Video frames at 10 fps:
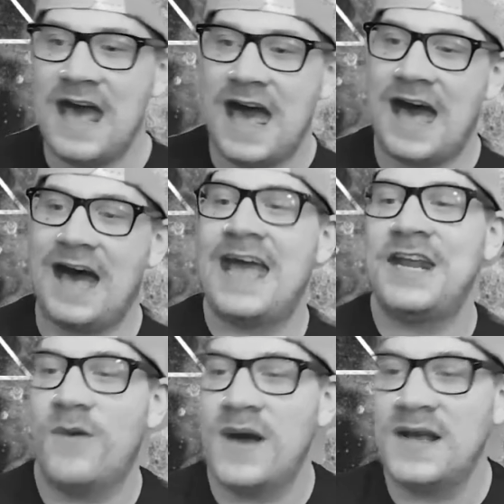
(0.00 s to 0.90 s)

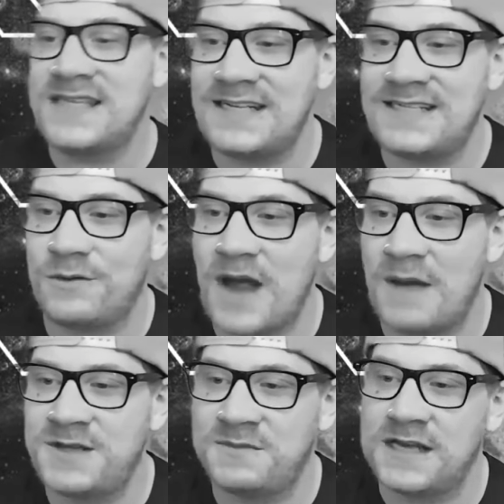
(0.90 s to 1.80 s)
Anyways, that wraps
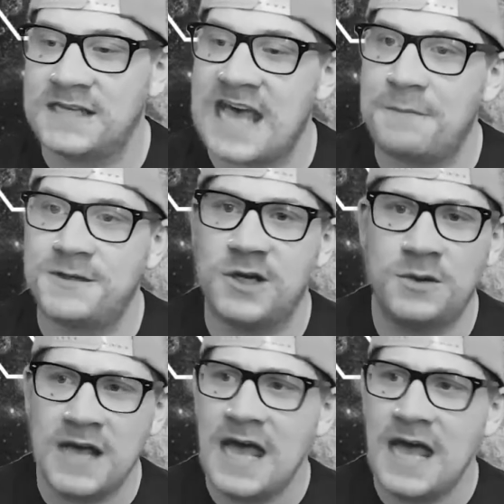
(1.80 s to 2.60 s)
up this episode.